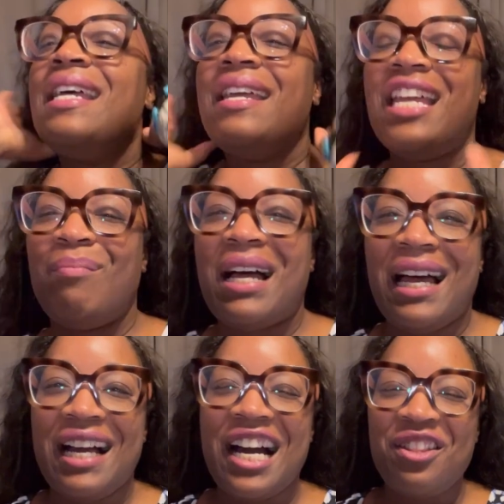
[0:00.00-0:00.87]
in
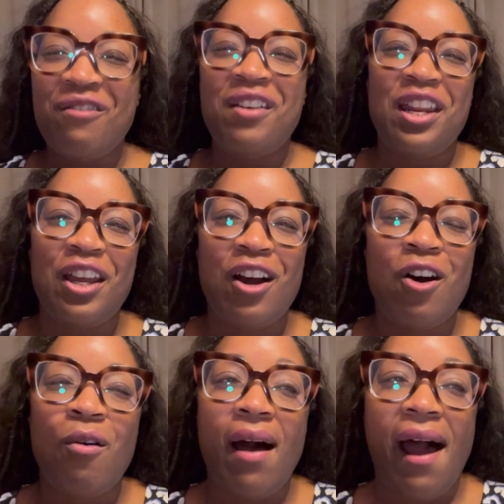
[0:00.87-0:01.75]
my other
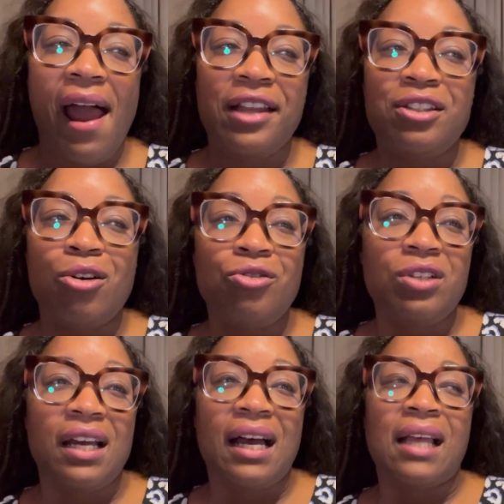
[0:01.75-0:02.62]
video, I told
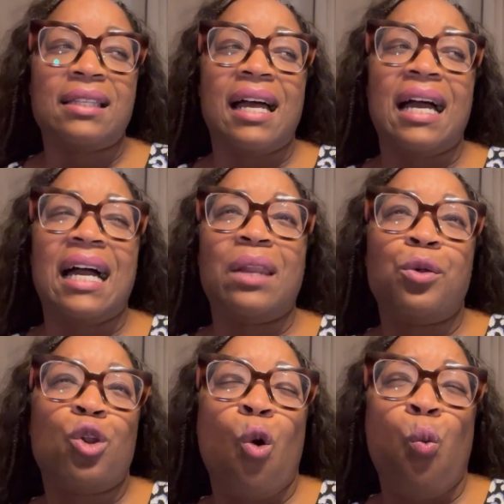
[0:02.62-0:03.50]
you guys I
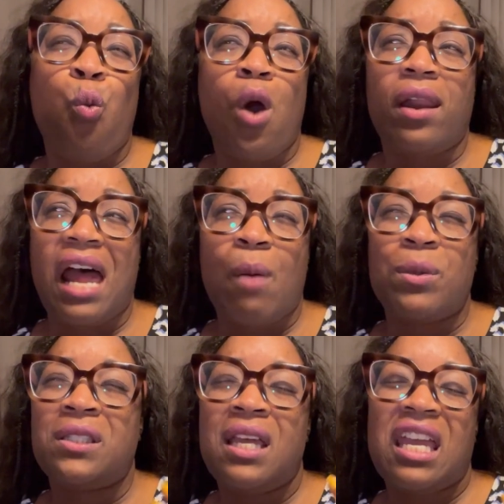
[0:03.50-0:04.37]
don't know what I
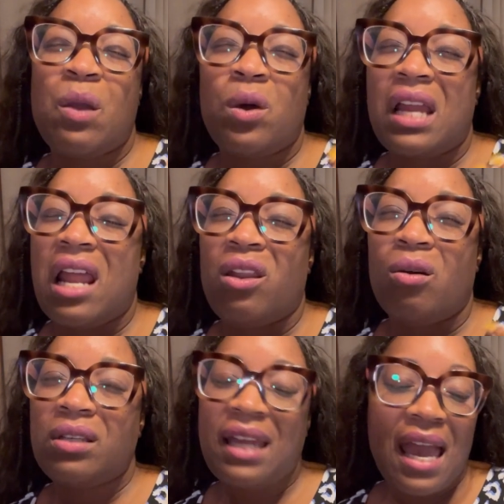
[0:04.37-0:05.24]
was thinking when I
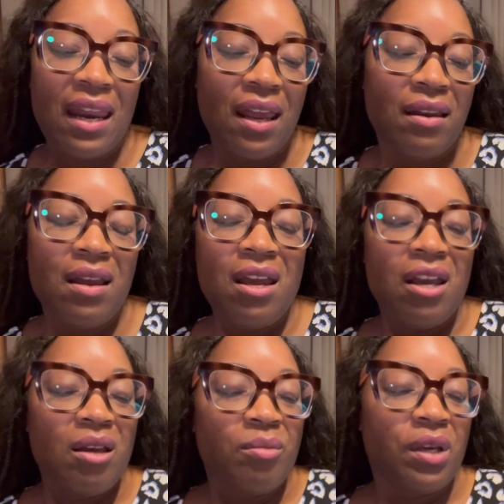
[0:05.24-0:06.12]
looked at it,
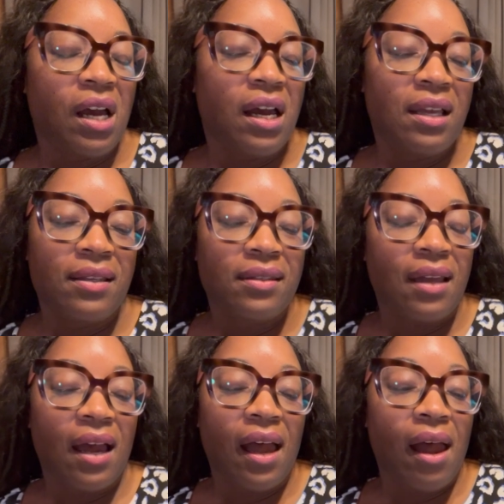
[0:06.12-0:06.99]
because
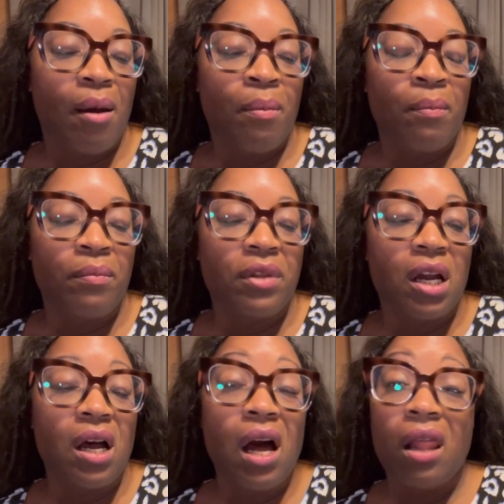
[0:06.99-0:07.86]

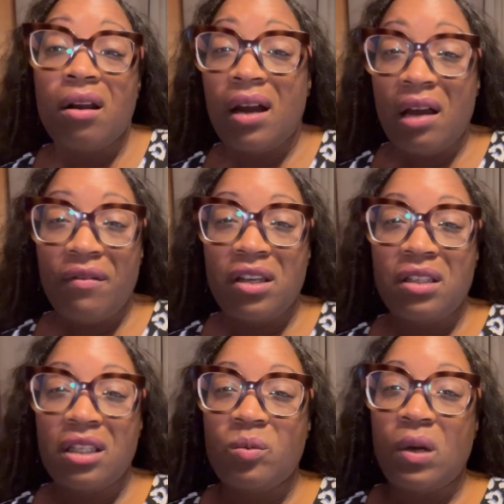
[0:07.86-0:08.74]
the color of
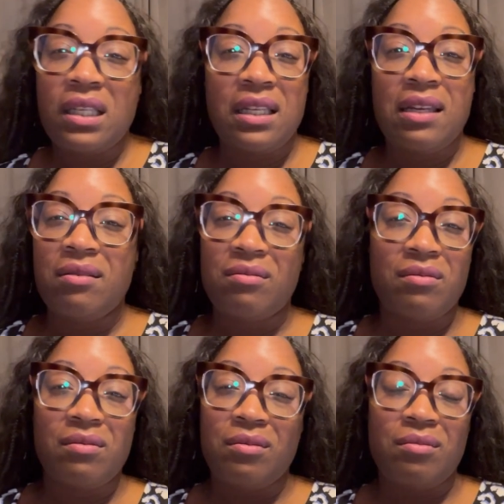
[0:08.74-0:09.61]
it just wasn't,
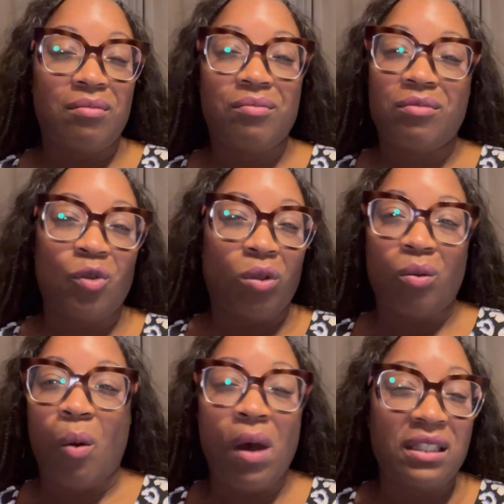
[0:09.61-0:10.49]

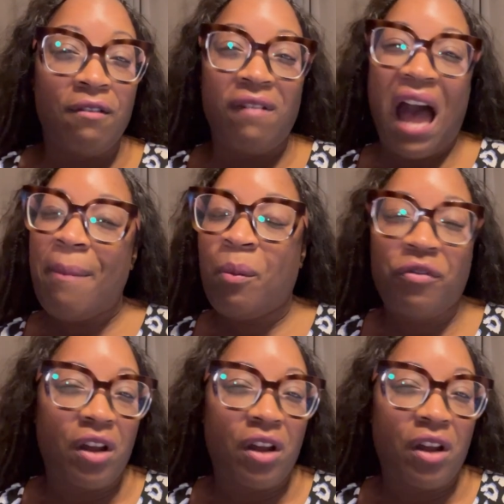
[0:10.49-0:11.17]
I wasn't vibing with the